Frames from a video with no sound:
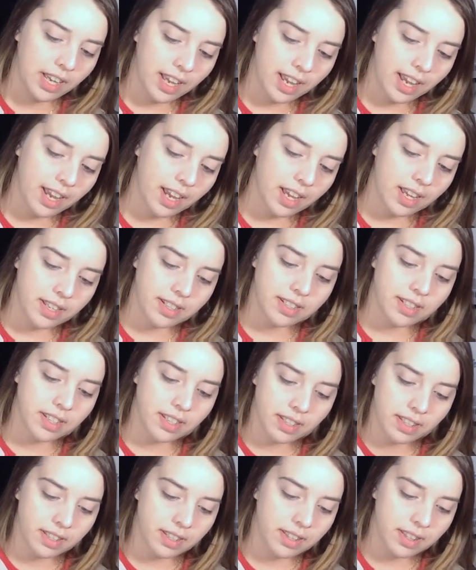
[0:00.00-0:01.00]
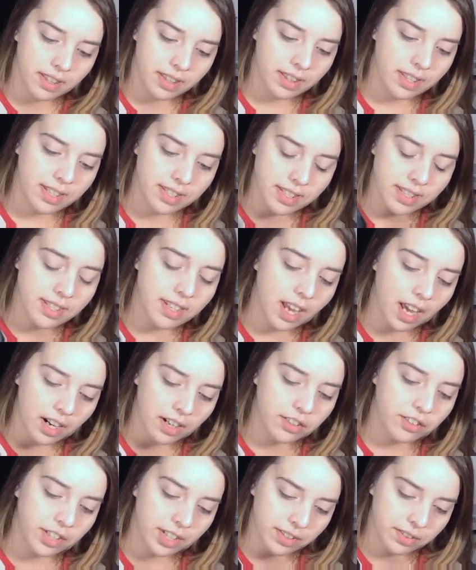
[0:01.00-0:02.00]
And this is not
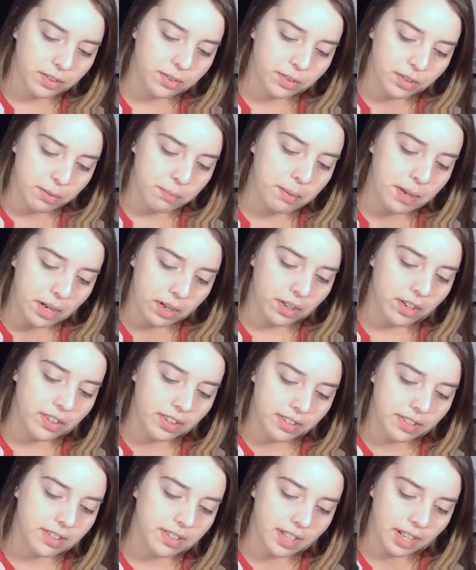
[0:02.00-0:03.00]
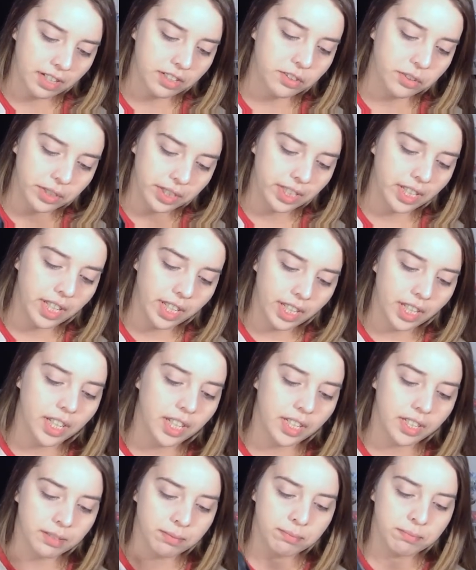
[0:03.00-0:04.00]
a translucent powder, this is actually like
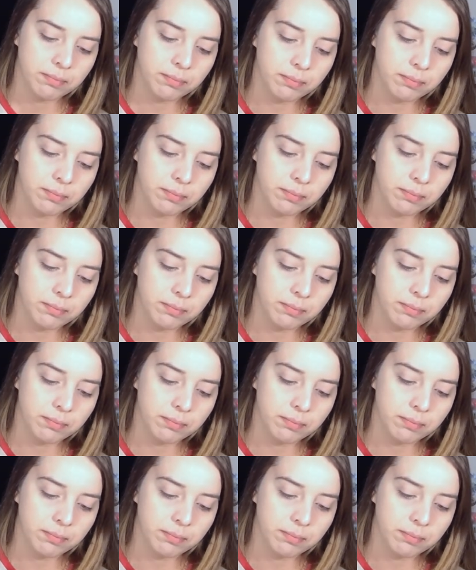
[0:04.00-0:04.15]
a